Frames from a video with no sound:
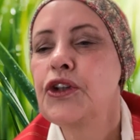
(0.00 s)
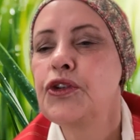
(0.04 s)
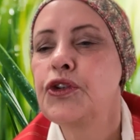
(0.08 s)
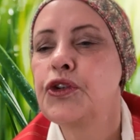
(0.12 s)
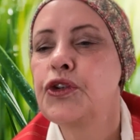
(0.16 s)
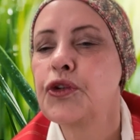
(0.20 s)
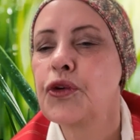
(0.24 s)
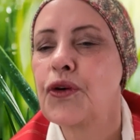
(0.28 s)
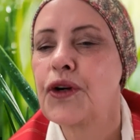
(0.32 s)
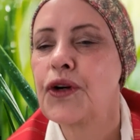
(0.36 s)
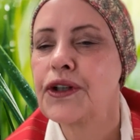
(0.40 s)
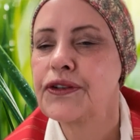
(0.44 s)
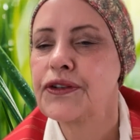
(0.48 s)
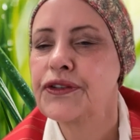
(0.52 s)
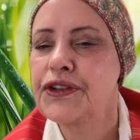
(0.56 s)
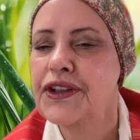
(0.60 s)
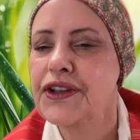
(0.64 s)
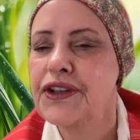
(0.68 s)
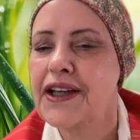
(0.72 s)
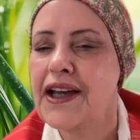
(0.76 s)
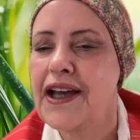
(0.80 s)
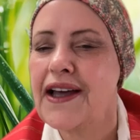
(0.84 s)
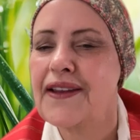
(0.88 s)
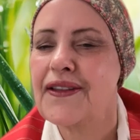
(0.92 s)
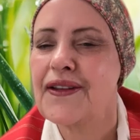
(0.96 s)
joined
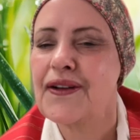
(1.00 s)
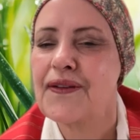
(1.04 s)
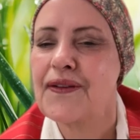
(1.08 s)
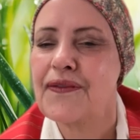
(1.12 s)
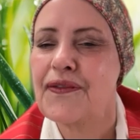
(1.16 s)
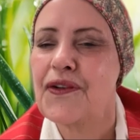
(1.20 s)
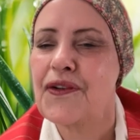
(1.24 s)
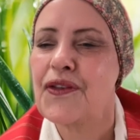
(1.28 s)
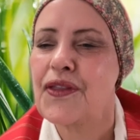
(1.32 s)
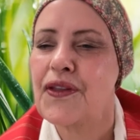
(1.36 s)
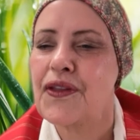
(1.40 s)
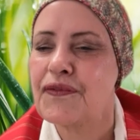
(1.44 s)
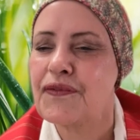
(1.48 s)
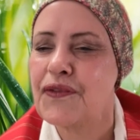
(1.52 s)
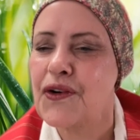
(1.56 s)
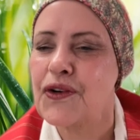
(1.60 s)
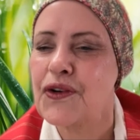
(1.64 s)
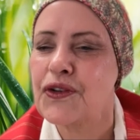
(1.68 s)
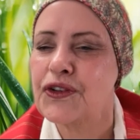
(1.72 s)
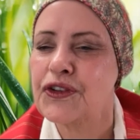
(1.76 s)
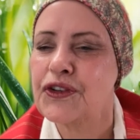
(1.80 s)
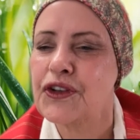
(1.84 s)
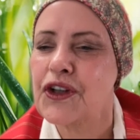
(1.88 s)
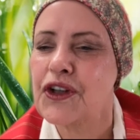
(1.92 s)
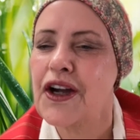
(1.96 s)
together for the
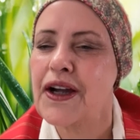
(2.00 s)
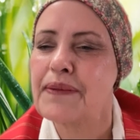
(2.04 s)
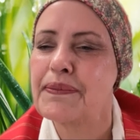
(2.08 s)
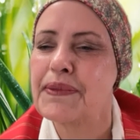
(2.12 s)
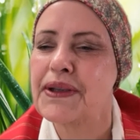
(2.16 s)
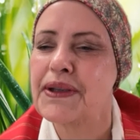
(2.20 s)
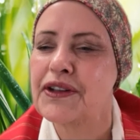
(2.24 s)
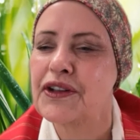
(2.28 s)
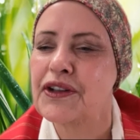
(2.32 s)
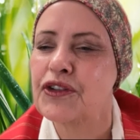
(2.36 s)
first time in